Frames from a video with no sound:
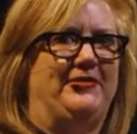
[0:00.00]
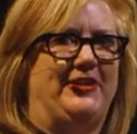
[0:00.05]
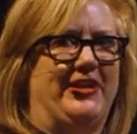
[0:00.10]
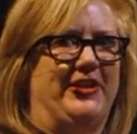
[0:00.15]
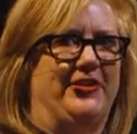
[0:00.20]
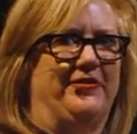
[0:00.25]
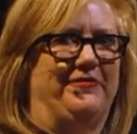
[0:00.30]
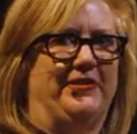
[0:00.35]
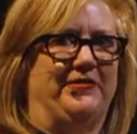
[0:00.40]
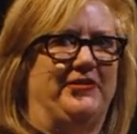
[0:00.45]

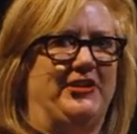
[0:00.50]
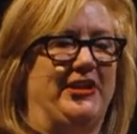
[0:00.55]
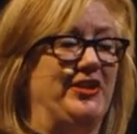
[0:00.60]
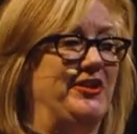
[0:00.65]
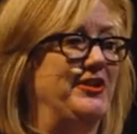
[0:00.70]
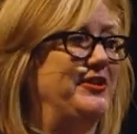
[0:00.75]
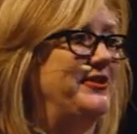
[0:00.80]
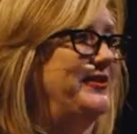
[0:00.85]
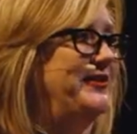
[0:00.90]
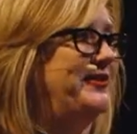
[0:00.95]
ten, or 15
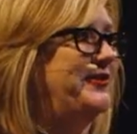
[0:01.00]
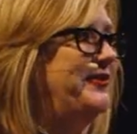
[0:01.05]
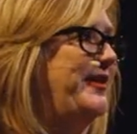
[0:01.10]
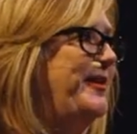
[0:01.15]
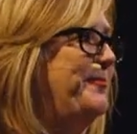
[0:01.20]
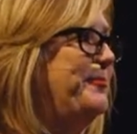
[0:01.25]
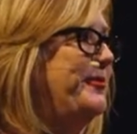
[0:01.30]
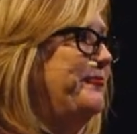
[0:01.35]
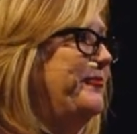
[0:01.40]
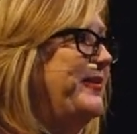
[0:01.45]
years until
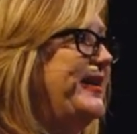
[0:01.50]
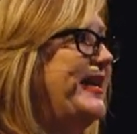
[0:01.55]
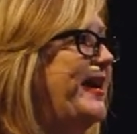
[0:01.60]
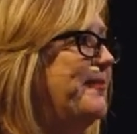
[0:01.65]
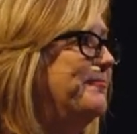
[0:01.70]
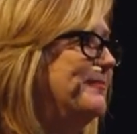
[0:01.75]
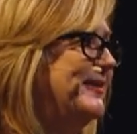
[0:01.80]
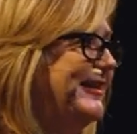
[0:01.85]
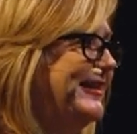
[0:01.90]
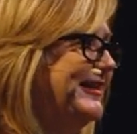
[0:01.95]
they put
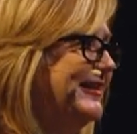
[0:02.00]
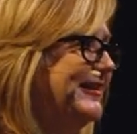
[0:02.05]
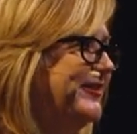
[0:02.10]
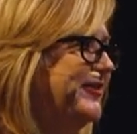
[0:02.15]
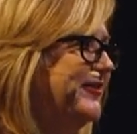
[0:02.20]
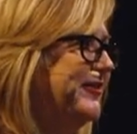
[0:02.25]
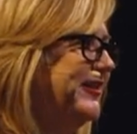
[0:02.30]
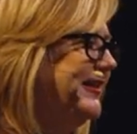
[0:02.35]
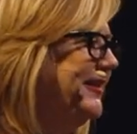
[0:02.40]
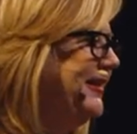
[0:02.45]
rehab money
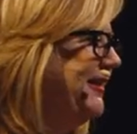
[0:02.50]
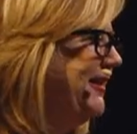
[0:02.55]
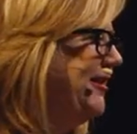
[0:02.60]
into it.